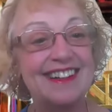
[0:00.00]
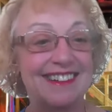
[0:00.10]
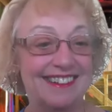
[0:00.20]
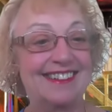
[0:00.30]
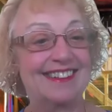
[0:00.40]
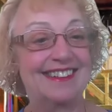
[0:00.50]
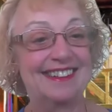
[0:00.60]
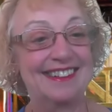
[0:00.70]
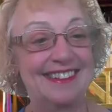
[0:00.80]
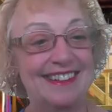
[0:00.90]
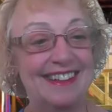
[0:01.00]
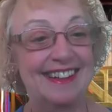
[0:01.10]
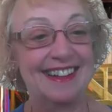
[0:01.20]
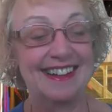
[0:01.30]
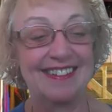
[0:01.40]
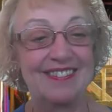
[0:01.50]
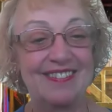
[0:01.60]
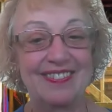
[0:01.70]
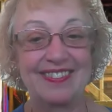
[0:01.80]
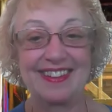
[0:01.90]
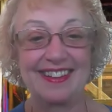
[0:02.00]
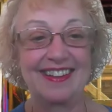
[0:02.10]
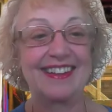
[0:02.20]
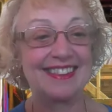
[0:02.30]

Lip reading: Yeah, Shana Tova. Shana